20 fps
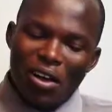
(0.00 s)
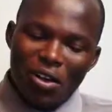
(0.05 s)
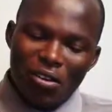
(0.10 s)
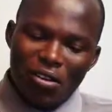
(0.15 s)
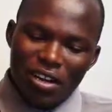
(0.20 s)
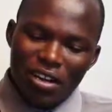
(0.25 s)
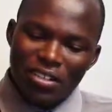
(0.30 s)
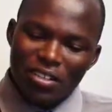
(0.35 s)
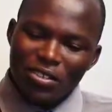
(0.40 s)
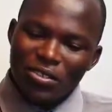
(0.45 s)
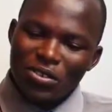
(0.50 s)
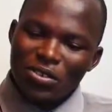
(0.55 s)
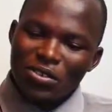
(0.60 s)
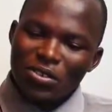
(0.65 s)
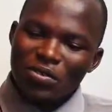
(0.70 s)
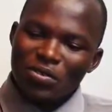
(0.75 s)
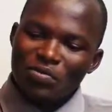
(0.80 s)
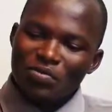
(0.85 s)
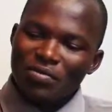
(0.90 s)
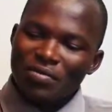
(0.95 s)
All right,
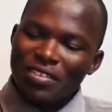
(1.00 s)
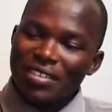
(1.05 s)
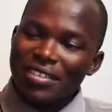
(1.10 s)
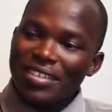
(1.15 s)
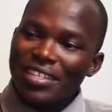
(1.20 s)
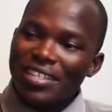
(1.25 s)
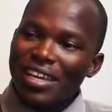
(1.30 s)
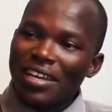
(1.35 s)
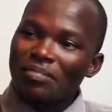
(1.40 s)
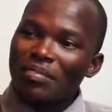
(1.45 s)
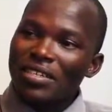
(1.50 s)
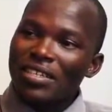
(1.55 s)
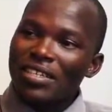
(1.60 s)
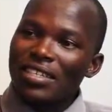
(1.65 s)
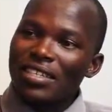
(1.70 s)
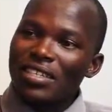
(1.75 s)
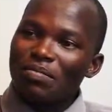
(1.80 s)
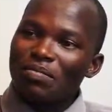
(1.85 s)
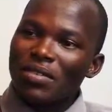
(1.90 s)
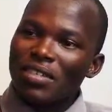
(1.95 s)
so
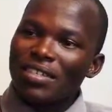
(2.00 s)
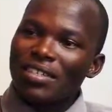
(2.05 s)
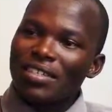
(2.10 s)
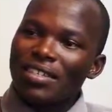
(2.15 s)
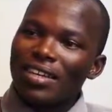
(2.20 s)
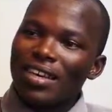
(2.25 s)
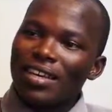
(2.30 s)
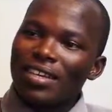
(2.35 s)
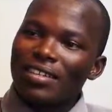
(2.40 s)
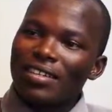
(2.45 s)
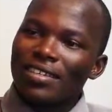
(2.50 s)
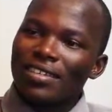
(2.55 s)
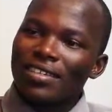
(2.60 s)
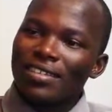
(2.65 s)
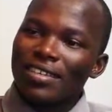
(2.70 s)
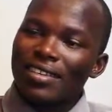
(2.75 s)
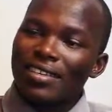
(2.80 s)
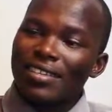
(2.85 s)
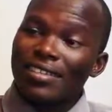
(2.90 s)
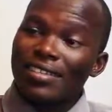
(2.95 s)
diabetes basically
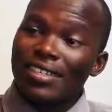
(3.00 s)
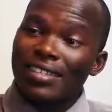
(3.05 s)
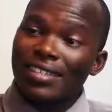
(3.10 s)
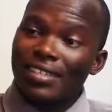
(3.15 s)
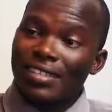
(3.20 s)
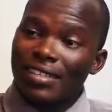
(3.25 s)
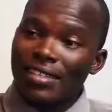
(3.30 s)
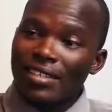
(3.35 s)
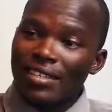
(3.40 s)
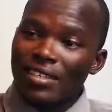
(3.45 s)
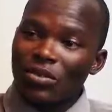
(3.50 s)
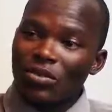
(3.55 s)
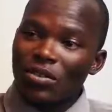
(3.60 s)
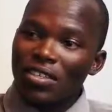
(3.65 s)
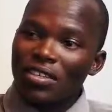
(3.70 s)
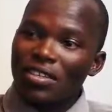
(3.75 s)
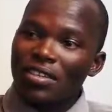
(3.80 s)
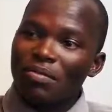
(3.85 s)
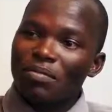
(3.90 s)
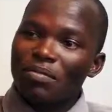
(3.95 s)
it's a disease
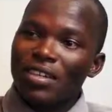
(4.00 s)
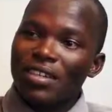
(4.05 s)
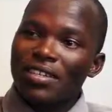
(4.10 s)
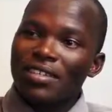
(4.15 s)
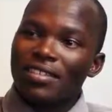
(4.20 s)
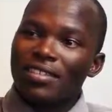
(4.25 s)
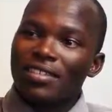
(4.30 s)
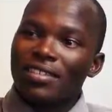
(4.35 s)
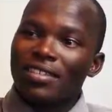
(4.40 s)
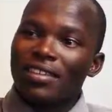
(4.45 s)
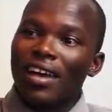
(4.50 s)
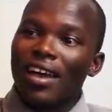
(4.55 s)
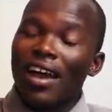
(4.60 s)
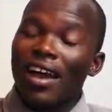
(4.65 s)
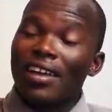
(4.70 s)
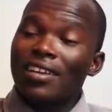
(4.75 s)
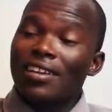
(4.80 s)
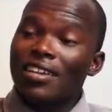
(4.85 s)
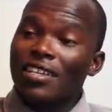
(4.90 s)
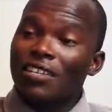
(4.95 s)
where somebody has
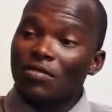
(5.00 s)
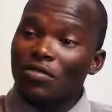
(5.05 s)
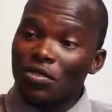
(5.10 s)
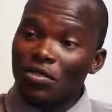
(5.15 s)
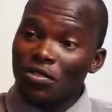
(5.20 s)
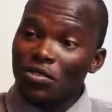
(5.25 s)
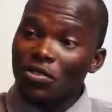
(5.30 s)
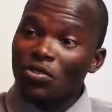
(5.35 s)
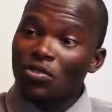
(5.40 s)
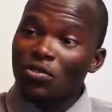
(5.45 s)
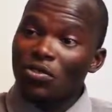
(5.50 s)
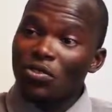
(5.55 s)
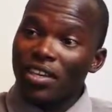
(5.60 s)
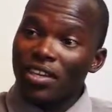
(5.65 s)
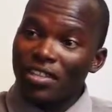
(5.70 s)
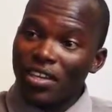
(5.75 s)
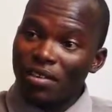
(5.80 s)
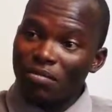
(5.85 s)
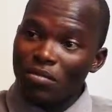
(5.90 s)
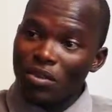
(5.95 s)
high levels of sugar
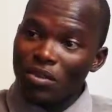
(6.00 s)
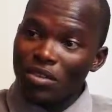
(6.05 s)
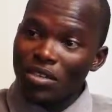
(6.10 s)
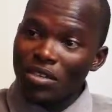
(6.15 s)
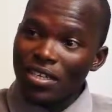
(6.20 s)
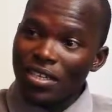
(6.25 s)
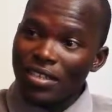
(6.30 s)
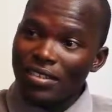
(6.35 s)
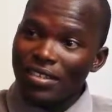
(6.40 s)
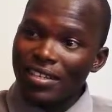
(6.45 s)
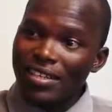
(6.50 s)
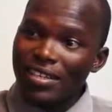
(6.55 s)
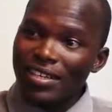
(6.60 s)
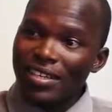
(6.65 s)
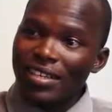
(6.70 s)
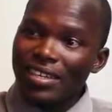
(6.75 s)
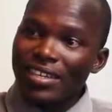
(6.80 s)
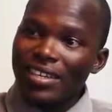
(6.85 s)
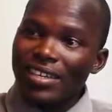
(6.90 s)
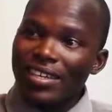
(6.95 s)
in their body
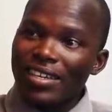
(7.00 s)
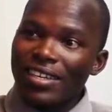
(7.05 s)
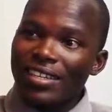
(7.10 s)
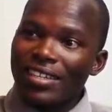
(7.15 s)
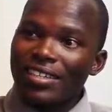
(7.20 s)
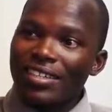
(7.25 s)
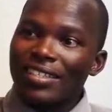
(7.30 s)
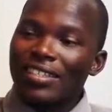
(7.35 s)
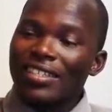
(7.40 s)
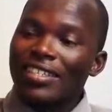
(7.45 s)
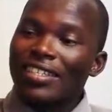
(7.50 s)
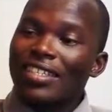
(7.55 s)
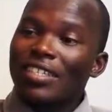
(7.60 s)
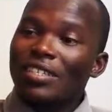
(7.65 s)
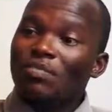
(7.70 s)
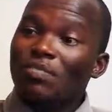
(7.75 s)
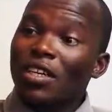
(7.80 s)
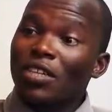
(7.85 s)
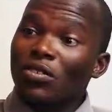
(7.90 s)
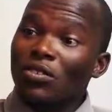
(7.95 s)
and
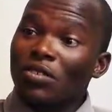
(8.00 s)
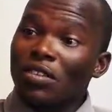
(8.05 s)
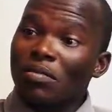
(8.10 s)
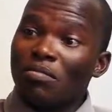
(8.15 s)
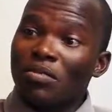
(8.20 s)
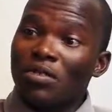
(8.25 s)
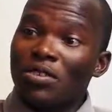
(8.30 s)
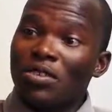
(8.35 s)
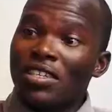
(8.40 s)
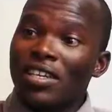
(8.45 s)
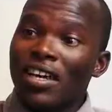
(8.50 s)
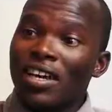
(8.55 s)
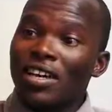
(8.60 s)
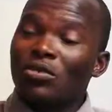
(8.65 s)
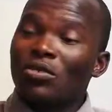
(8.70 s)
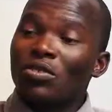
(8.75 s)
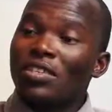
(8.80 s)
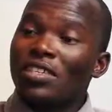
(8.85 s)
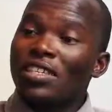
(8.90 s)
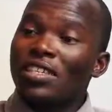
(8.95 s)
certain parts of the body are
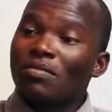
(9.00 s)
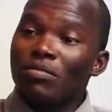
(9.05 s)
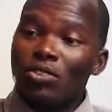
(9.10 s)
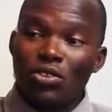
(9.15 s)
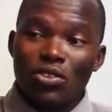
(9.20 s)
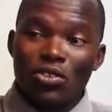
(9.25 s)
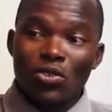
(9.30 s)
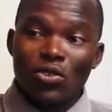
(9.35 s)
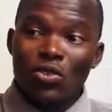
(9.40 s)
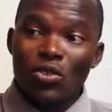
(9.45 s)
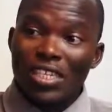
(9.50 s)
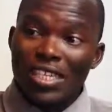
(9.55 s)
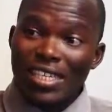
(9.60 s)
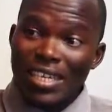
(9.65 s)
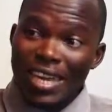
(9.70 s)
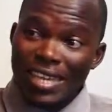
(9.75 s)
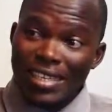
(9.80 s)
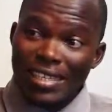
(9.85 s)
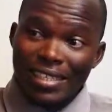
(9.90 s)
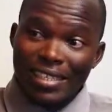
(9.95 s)
not able to
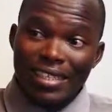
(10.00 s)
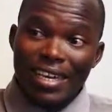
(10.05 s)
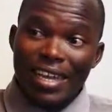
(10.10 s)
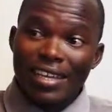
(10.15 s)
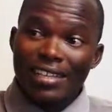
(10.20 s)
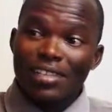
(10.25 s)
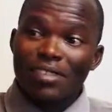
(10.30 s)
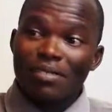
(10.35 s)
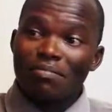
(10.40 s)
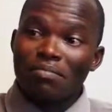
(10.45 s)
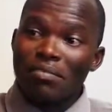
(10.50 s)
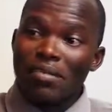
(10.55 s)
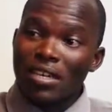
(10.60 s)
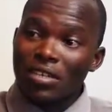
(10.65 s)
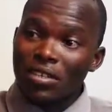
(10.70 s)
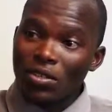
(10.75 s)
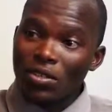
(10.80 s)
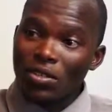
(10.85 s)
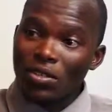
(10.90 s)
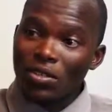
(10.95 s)
utilize it, like the
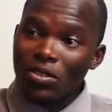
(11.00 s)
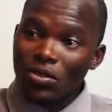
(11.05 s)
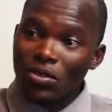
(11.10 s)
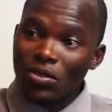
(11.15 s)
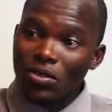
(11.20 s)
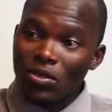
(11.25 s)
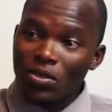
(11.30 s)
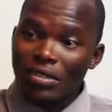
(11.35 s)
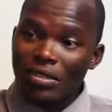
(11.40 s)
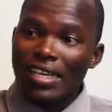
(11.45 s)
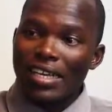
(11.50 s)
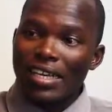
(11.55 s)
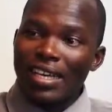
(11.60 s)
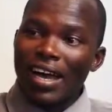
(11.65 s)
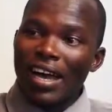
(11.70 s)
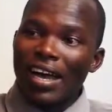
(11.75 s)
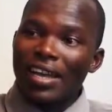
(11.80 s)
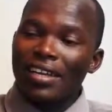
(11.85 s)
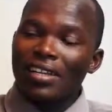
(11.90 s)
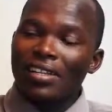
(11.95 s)
muscle
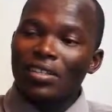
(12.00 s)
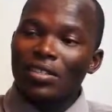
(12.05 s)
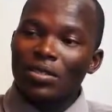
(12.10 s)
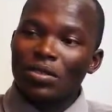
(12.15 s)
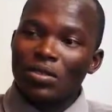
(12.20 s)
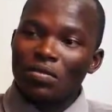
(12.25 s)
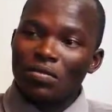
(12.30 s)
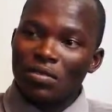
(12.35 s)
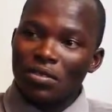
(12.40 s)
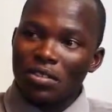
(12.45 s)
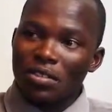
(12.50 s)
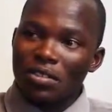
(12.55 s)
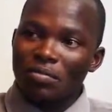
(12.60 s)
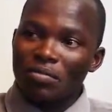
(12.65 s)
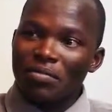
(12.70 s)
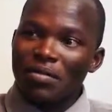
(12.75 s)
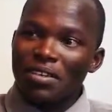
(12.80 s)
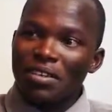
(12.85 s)
and so forth.